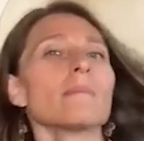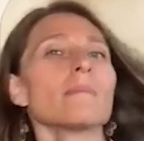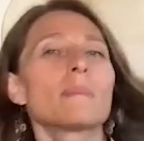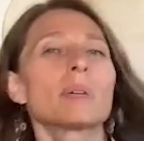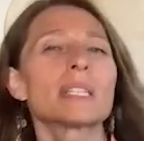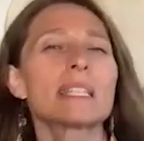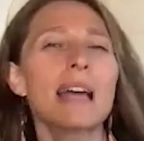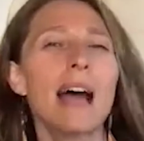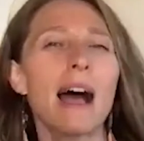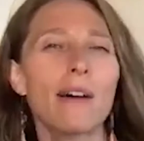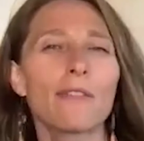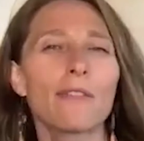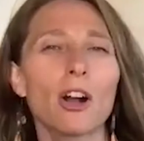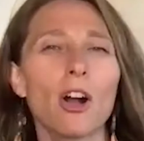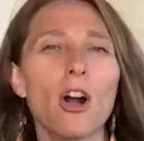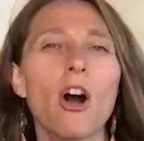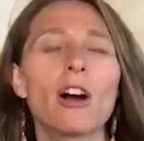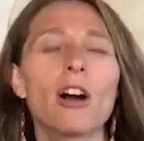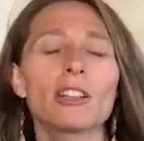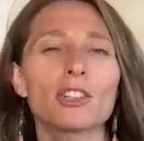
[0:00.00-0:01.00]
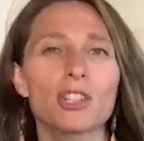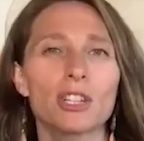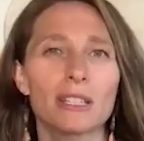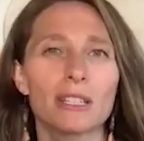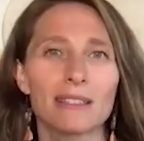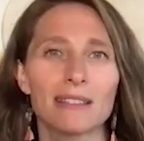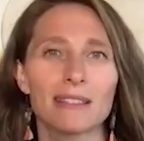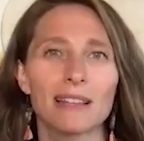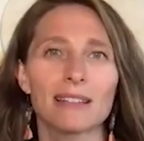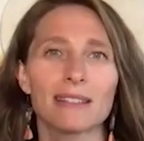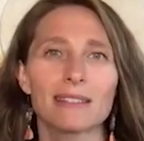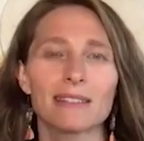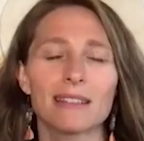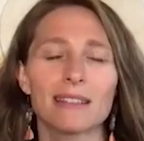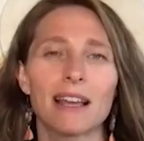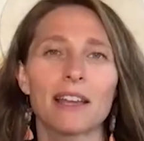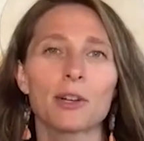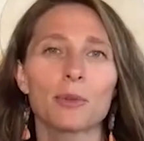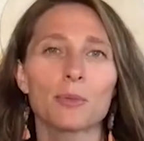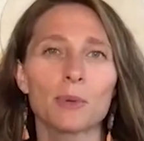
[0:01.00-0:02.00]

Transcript: but to have a consciousness and a